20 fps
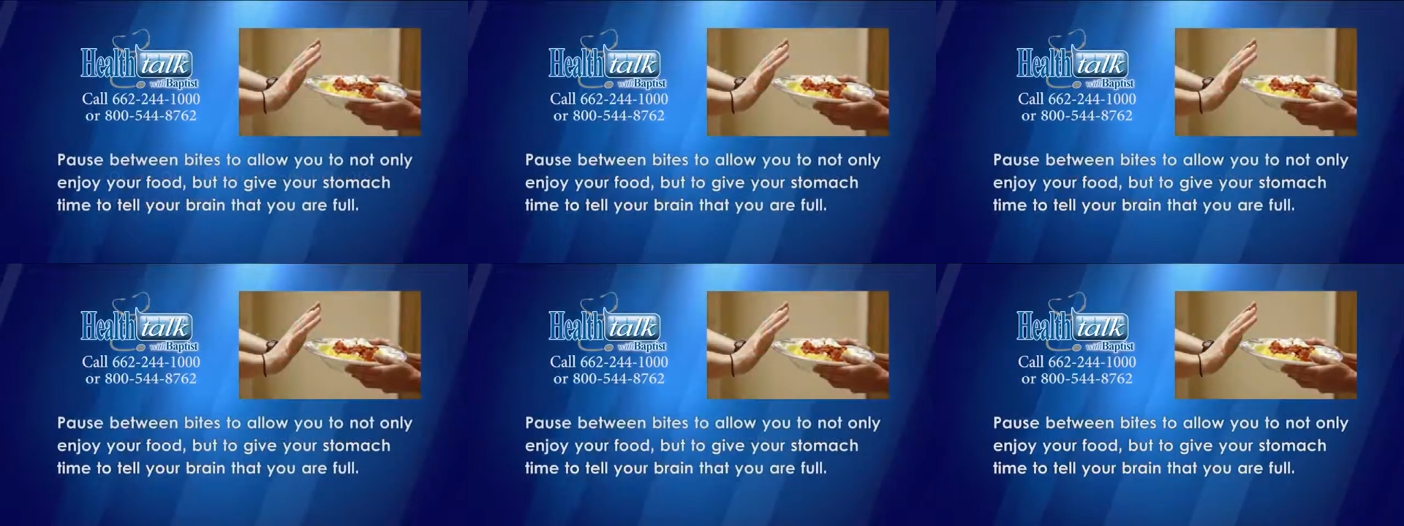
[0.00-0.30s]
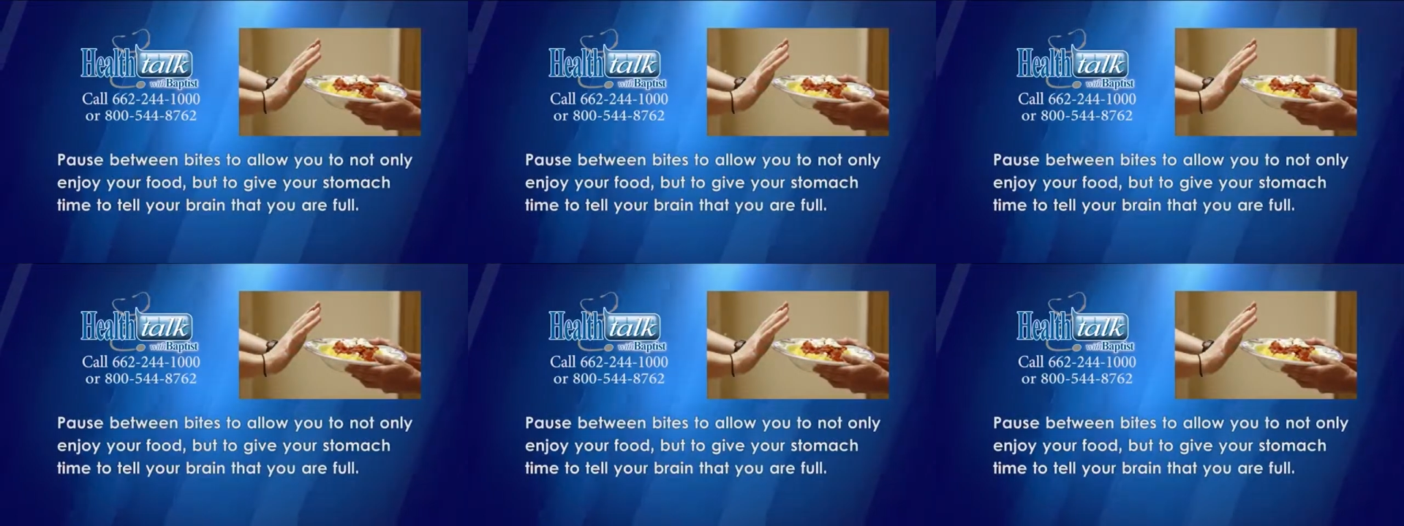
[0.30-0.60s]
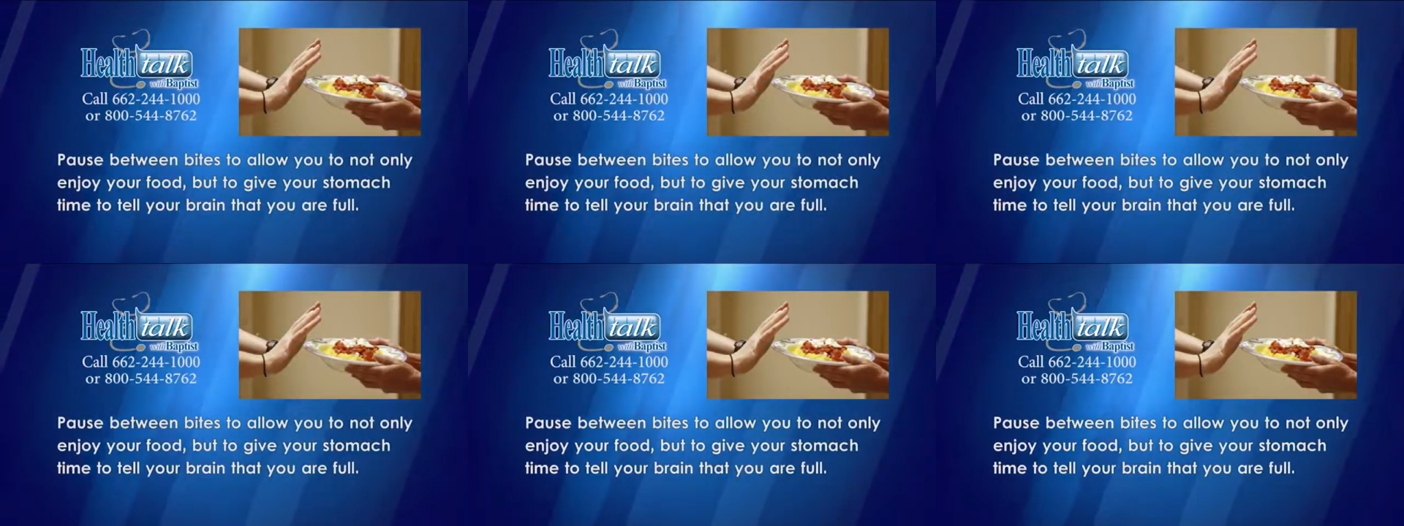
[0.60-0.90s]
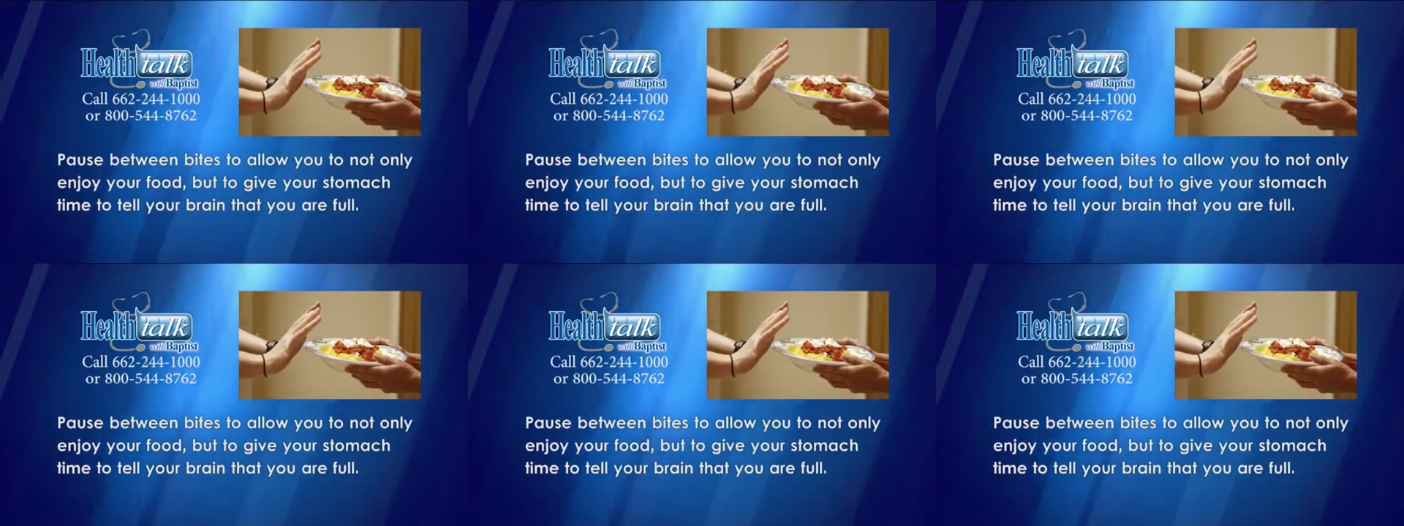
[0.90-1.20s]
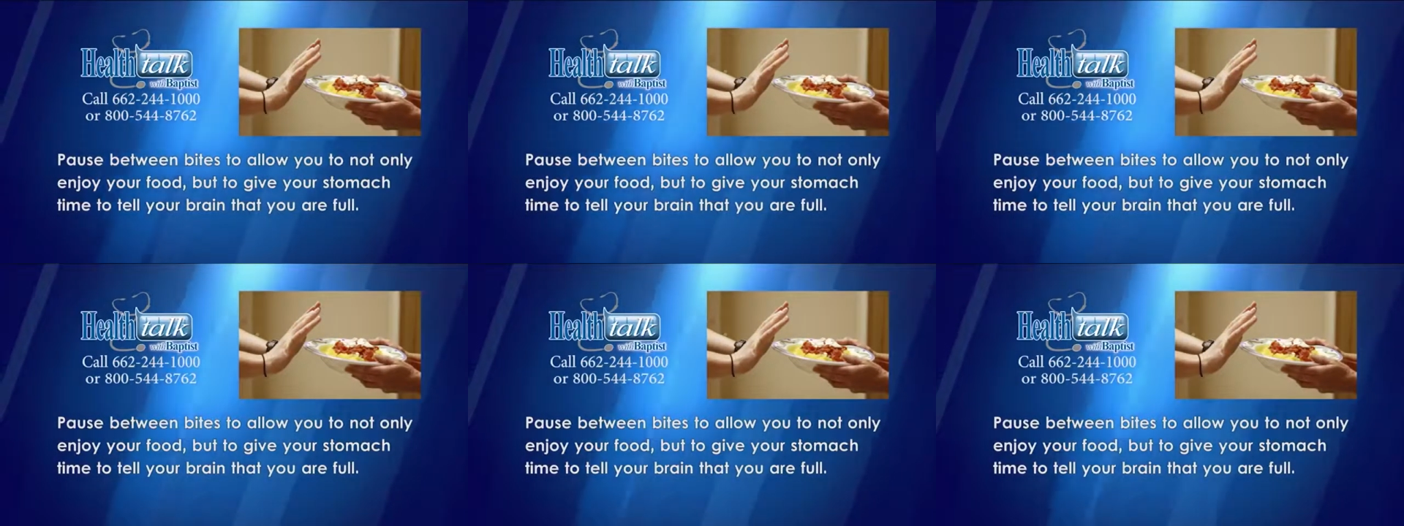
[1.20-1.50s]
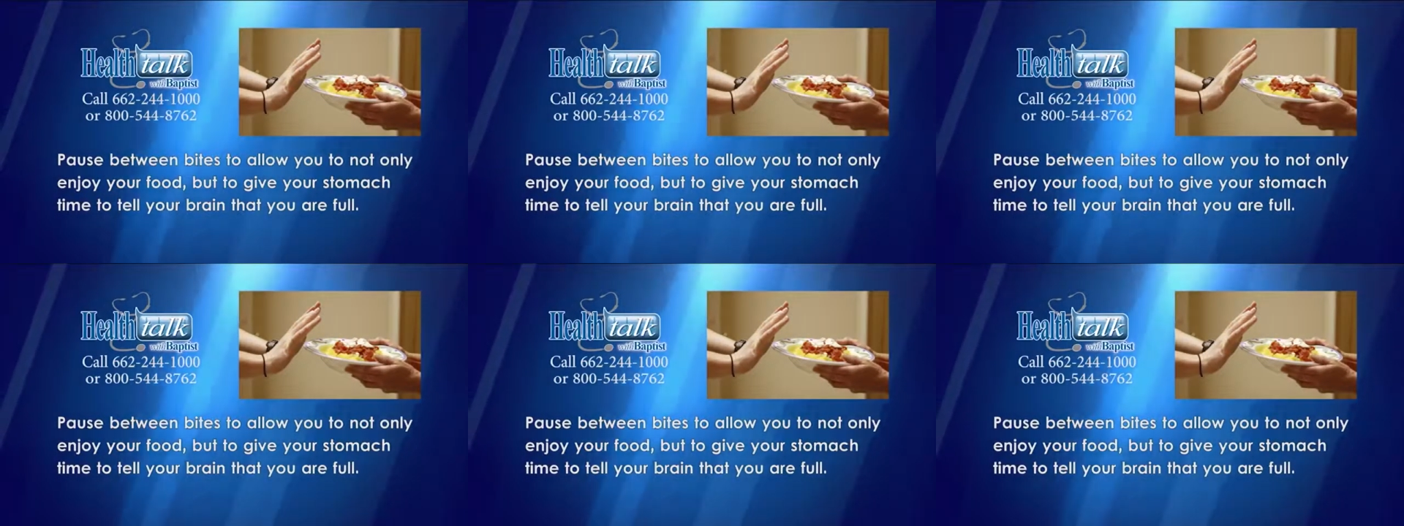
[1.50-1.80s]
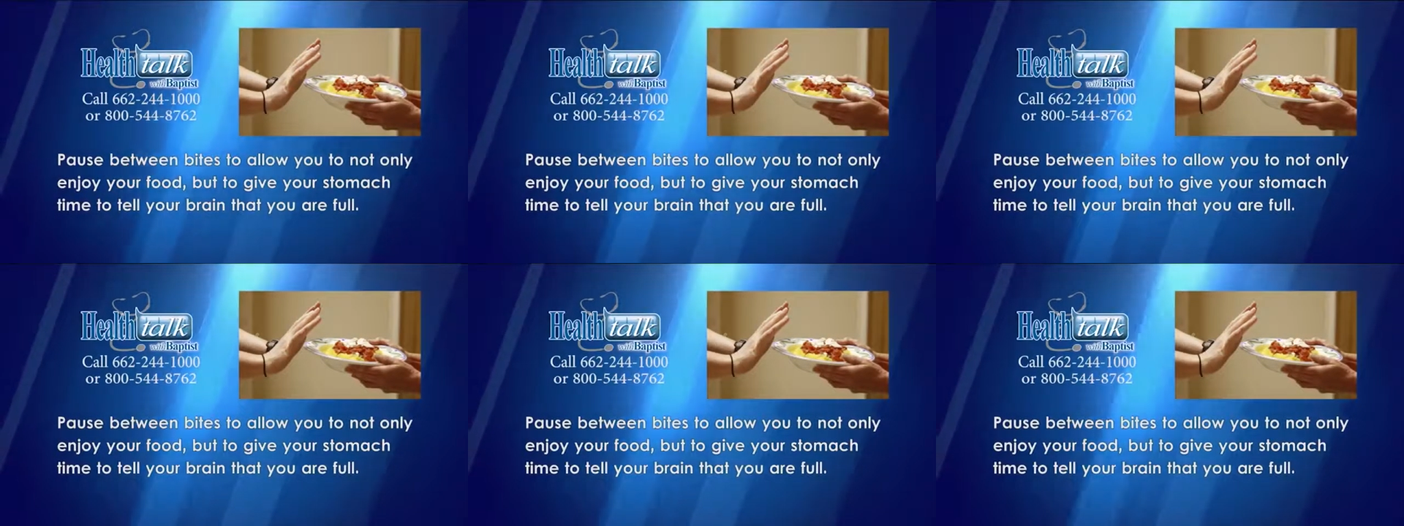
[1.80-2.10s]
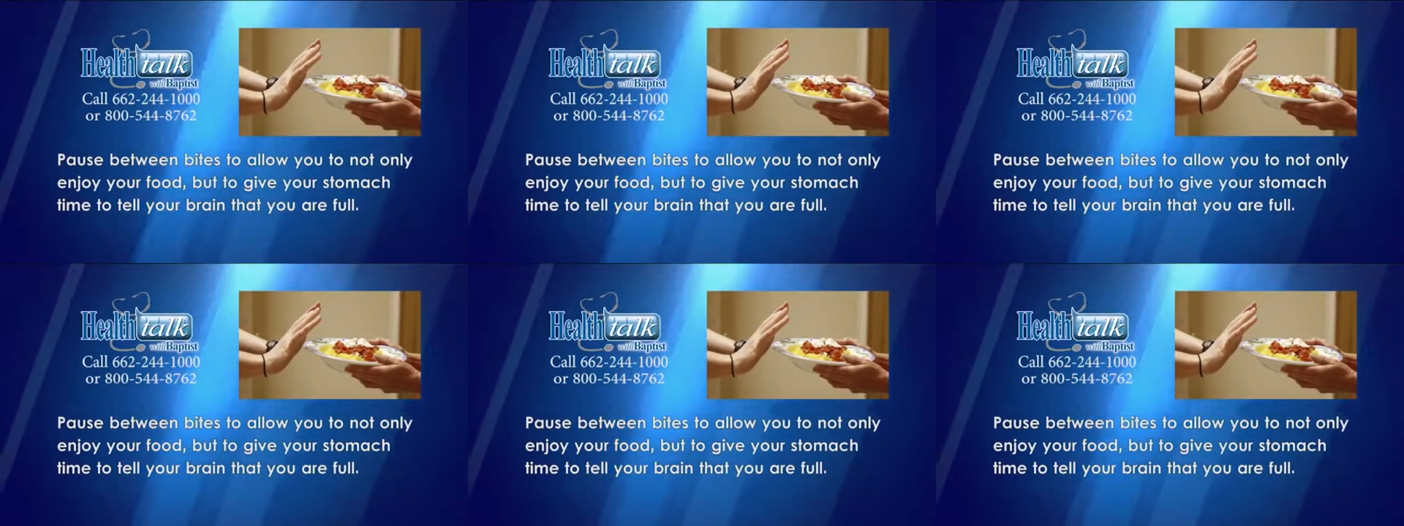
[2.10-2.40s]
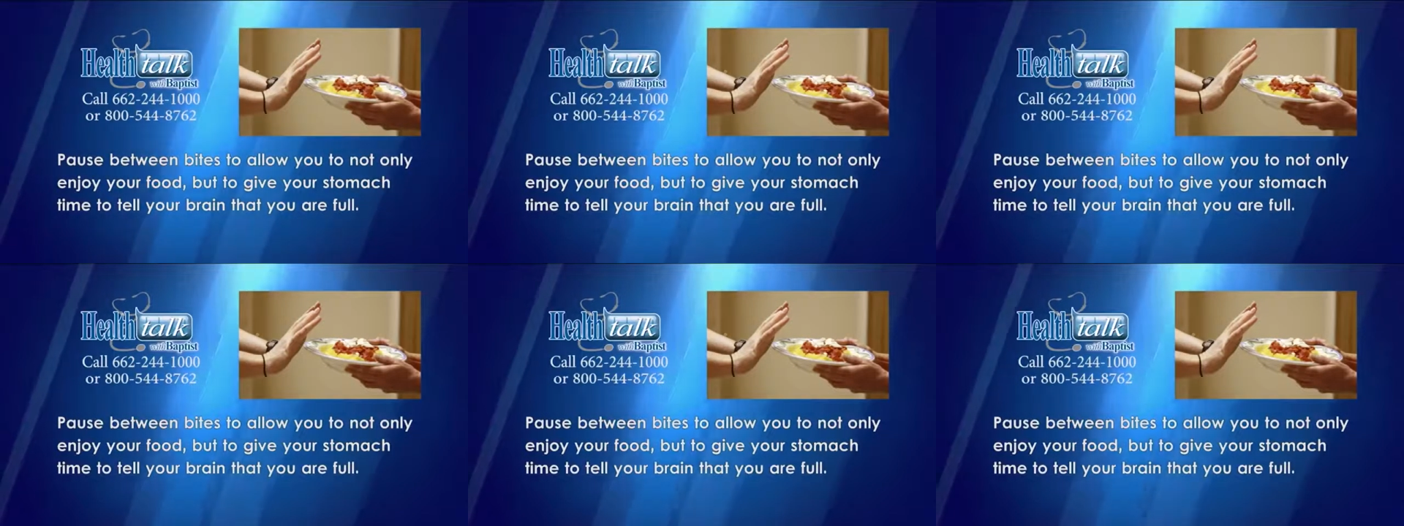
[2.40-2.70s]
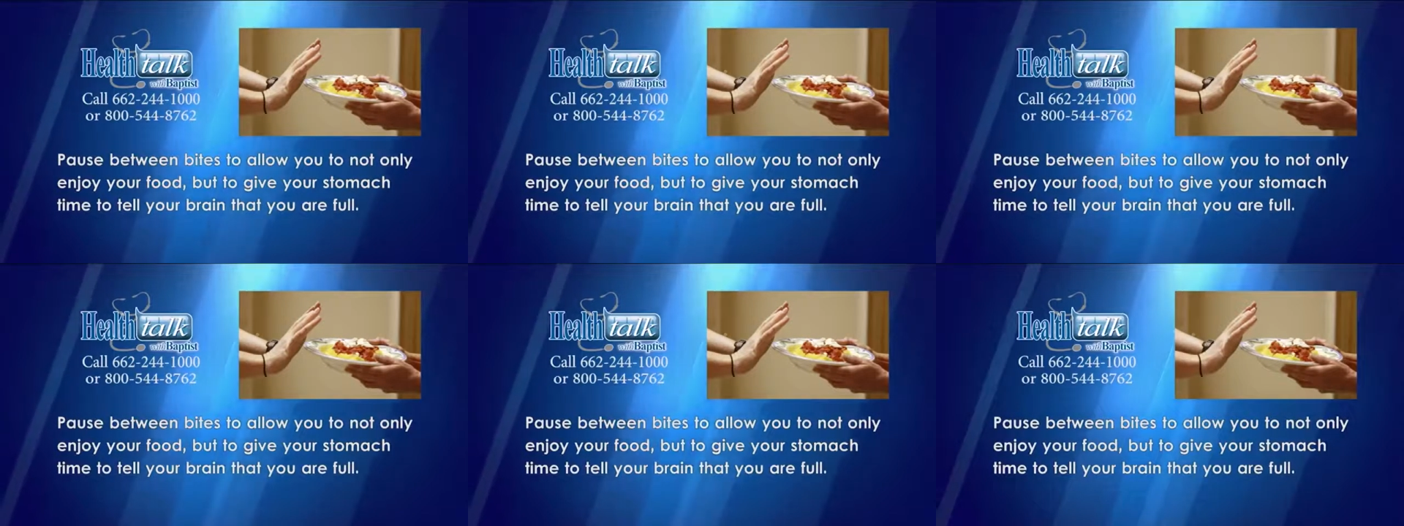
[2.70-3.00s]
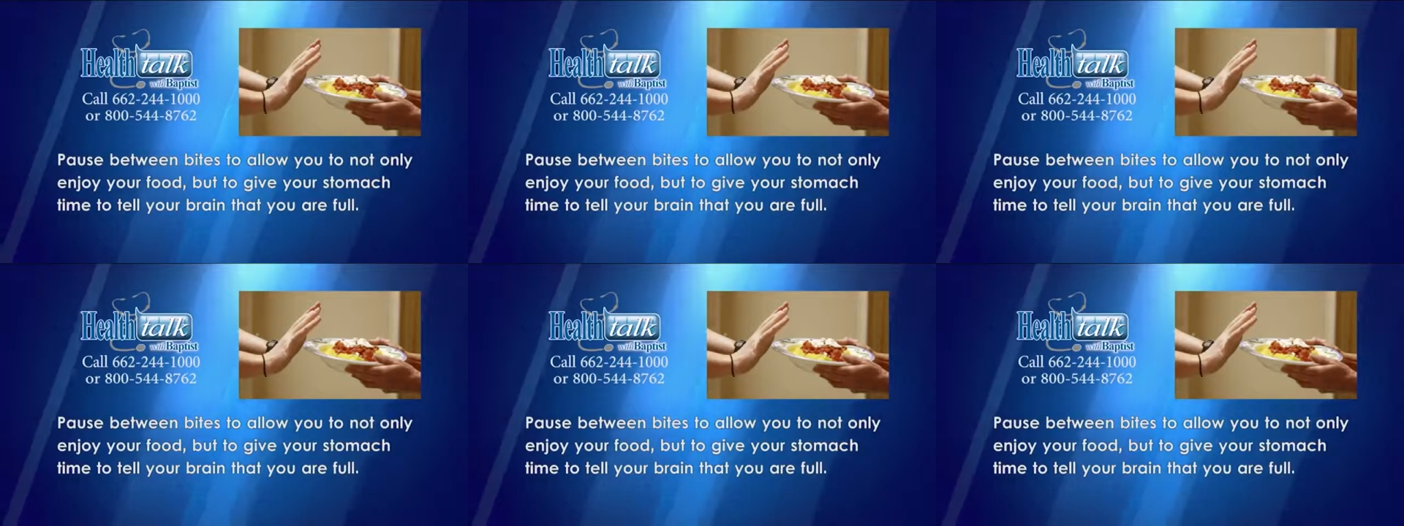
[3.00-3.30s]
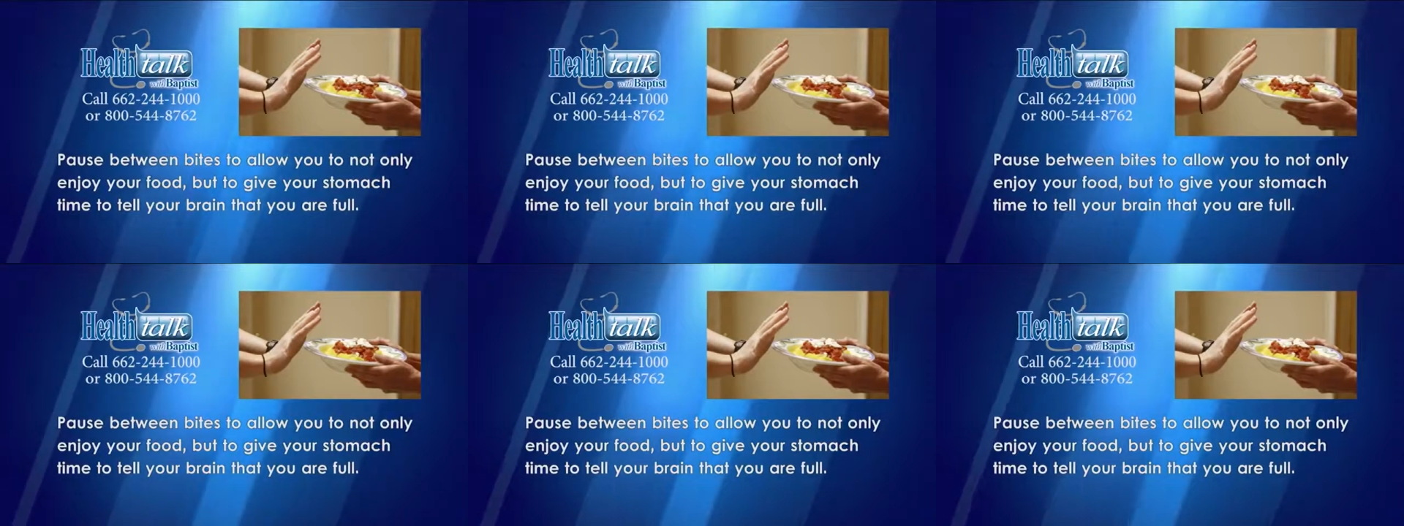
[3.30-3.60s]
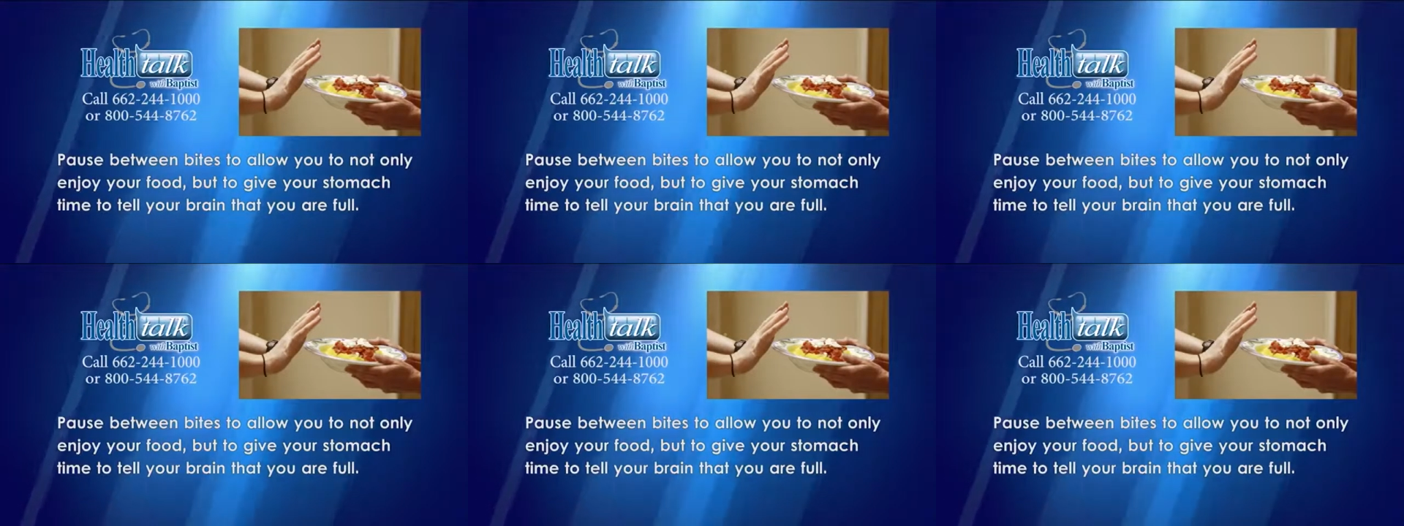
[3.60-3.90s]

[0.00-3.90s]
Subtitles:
Nobody's mouth can be seen.